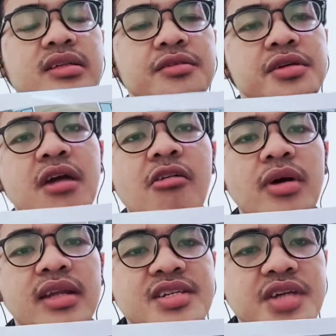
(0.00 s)
do you know
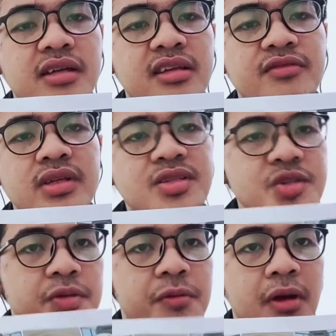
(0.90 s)
about adjective in
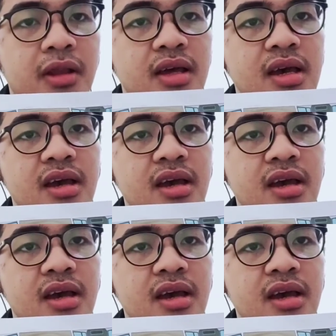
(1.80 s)
general